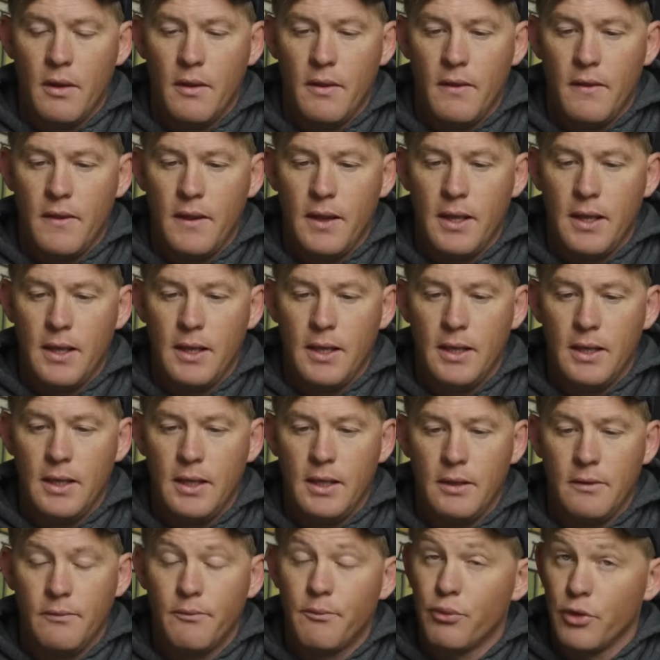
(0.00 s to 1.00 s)

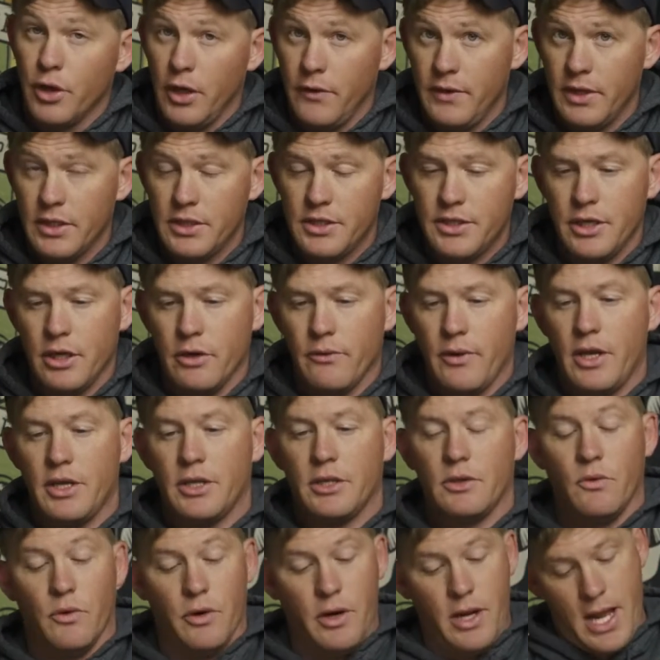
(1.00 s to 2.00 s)
the previous
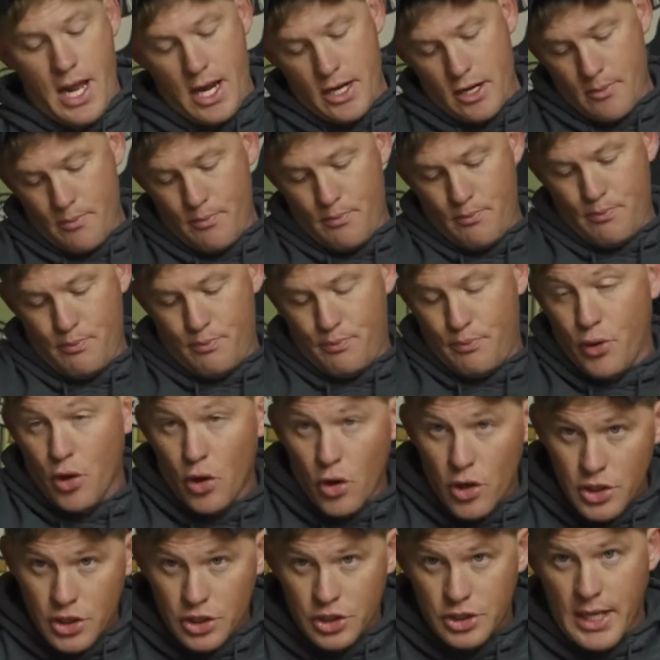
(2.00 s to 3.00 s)
generation where you had to
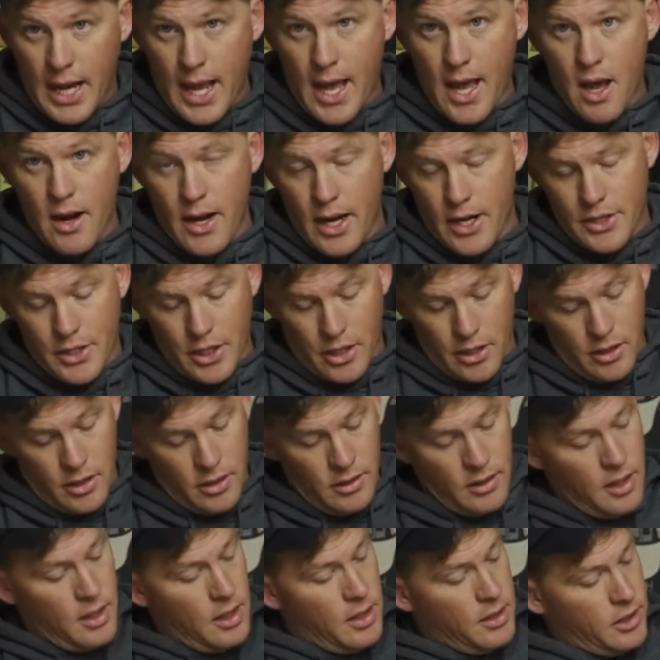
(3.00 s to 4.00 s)
push down and
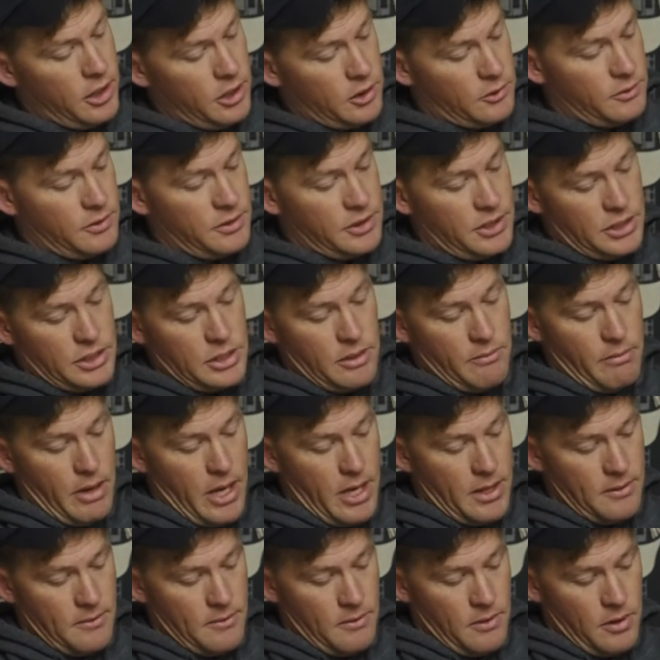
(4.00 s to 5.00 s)
turn. This one's just a
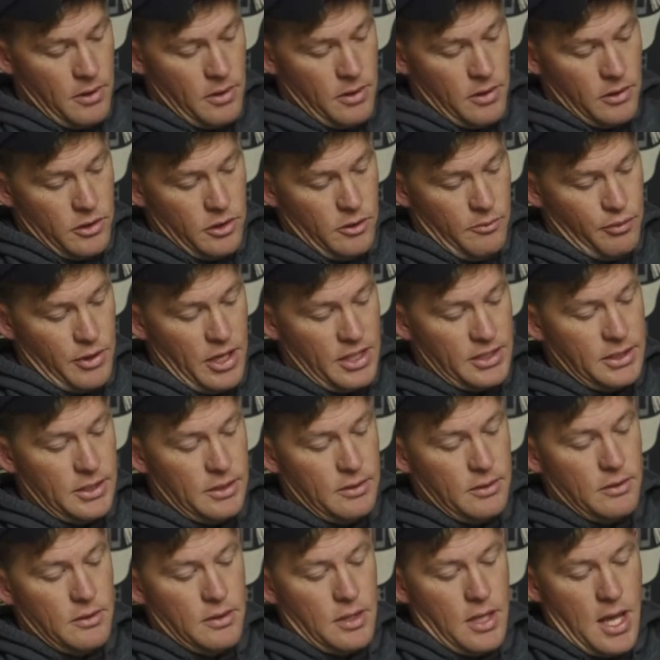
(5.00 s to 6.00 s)
button. You press it
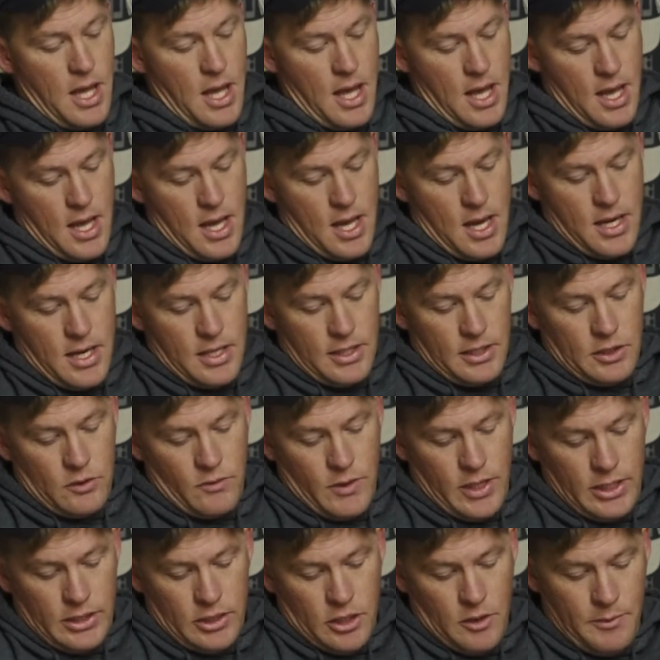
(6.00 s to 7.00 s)
and it
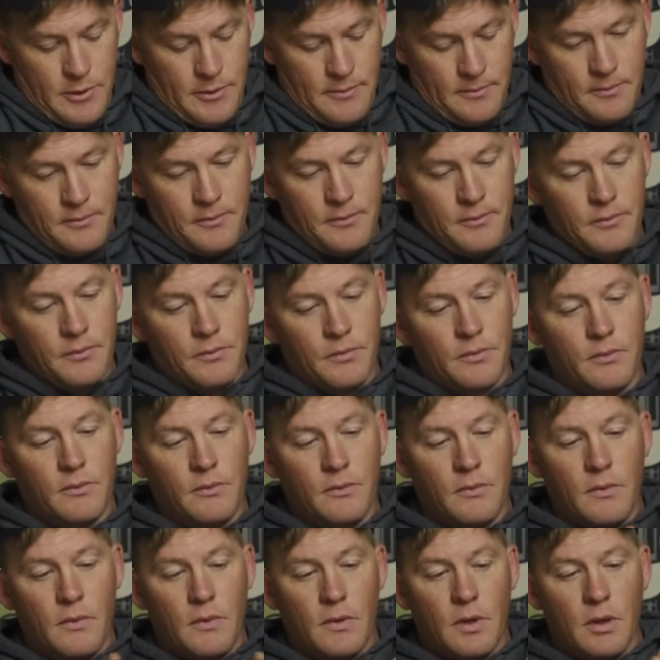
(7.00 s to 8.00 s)
swings open
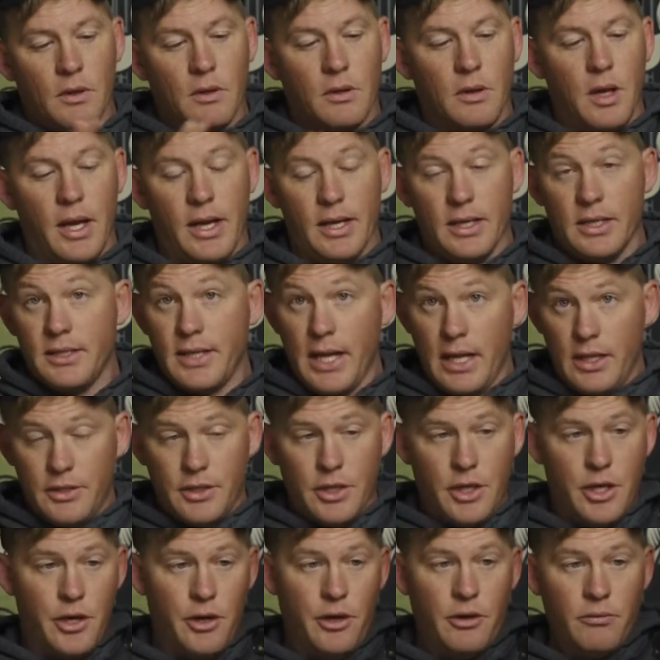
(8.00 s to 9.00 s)
and it stays
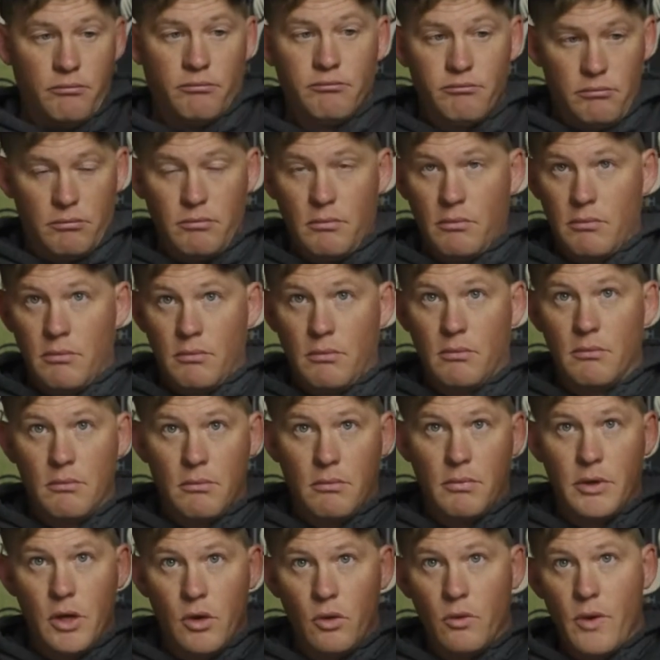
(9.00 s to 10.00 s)
secure.
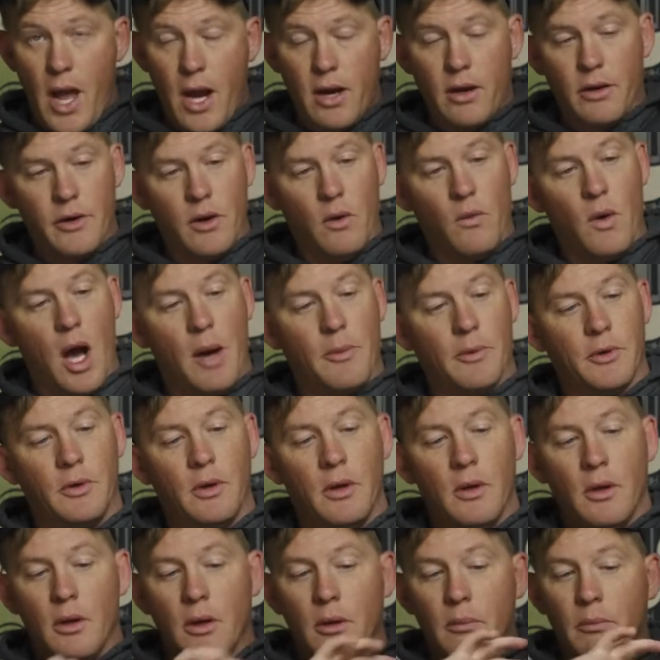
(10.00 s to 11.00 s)
No rattle, no wobble,
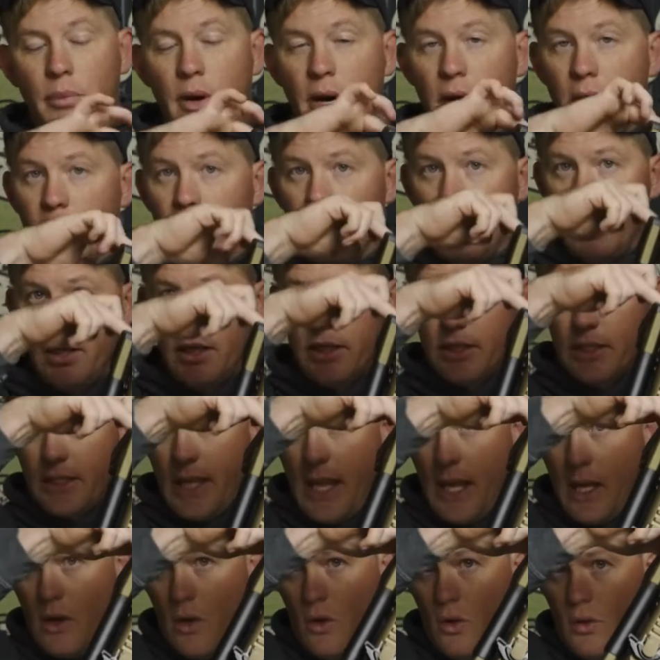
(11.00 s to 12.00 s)
but it doesn't
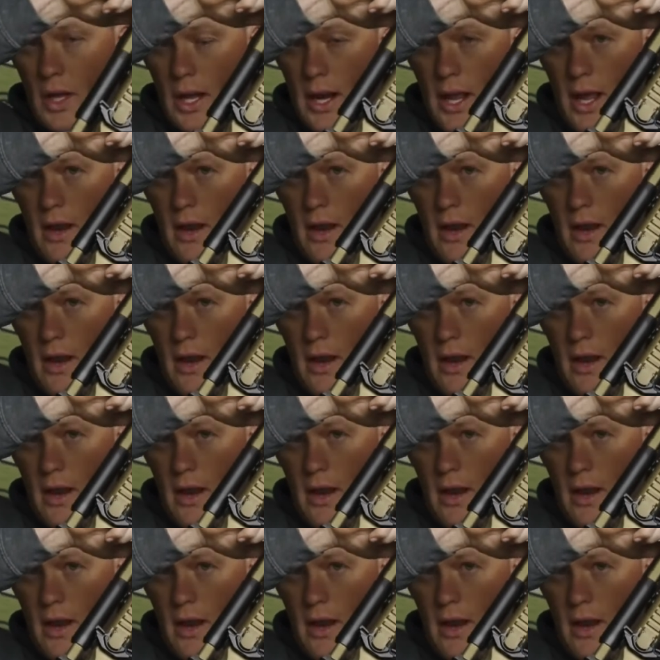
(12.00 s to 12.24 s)
take a whole lot of